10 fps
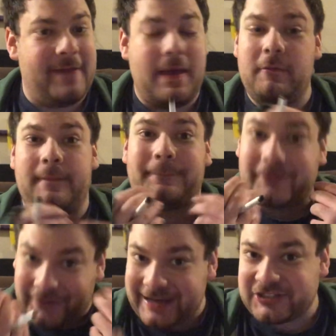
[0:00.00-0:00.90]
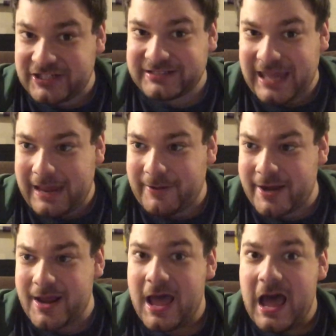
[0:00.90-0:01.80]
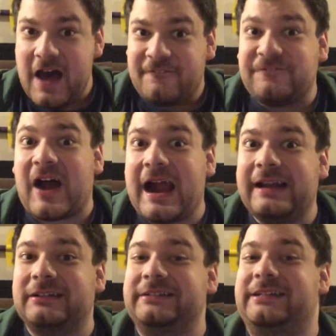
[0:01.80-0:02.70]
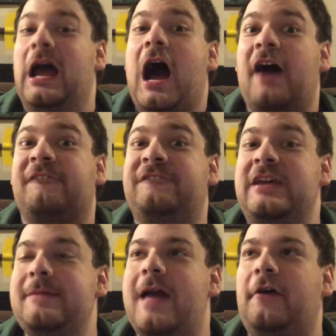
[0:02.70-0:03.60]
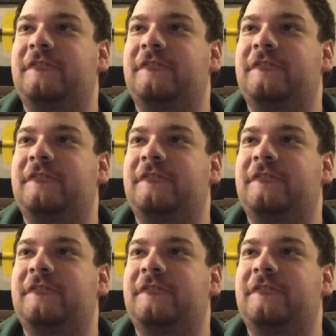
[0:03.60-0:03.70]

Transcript: And then when Precious came in, finally a female